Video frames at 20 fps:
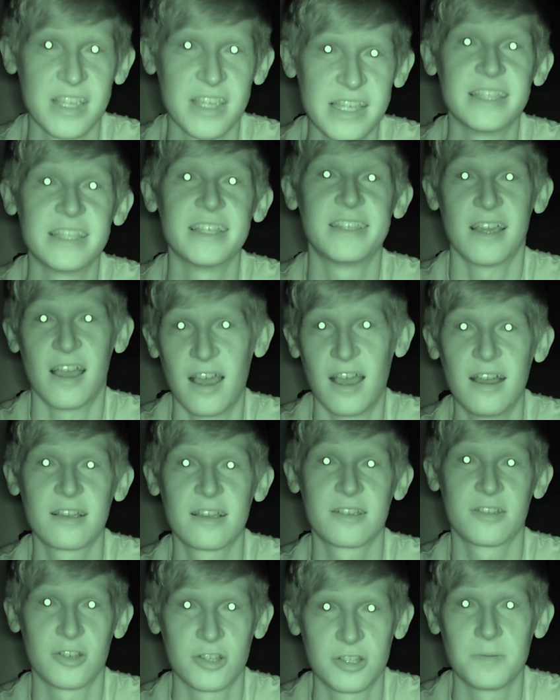see in the
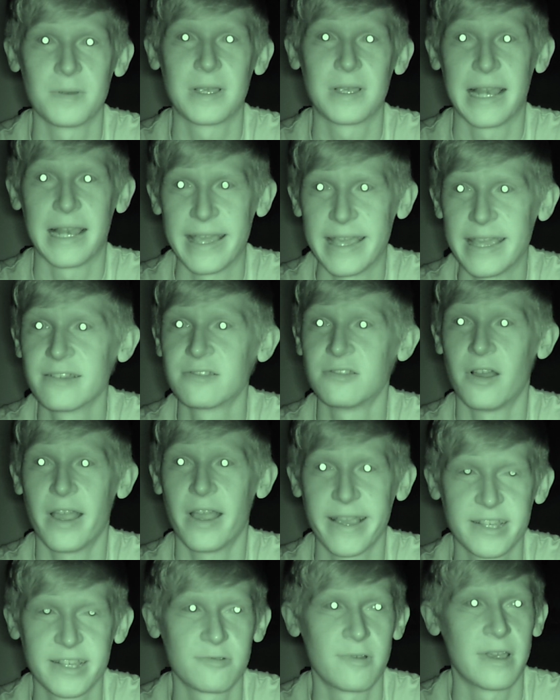dark, just to be clear, not
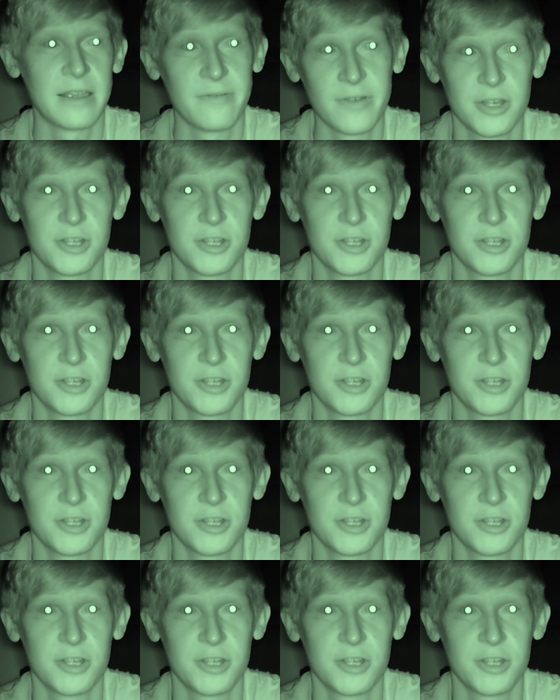X-ray